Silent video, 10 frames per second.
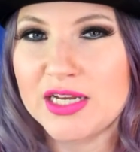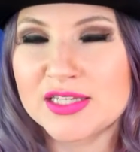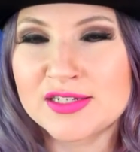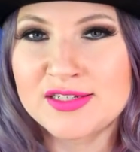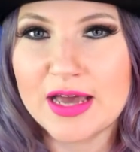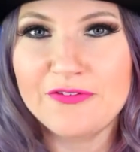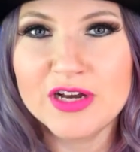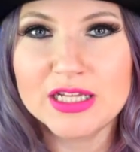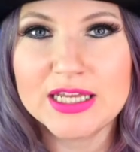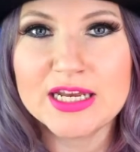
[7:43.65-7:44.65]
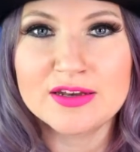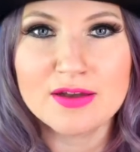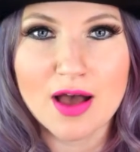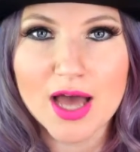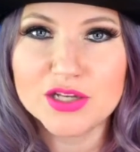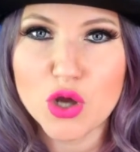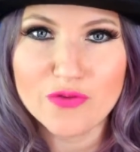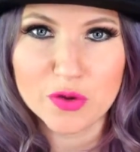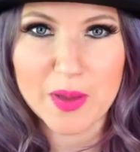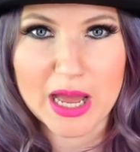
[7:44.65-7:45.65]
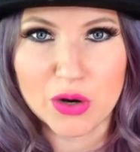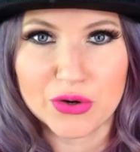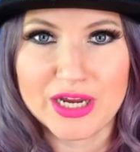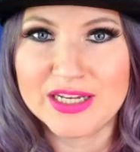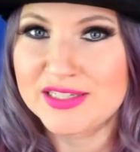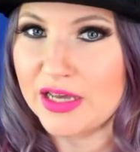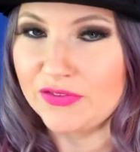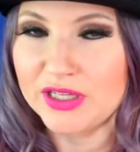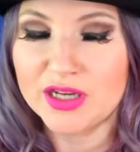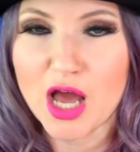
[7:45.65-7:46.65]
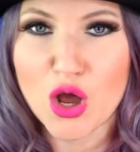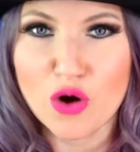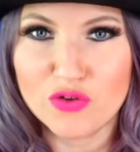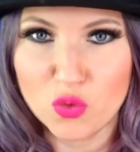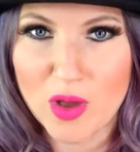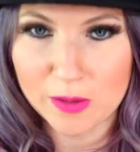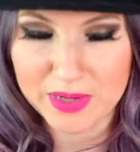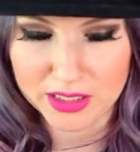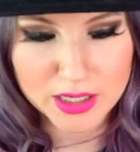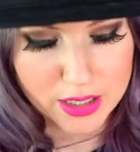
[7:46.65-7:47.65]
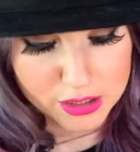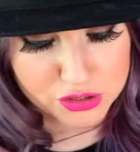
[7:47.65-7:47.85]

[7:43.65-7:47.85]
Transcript: It is definitely not overpowering, definitely not overwhelming.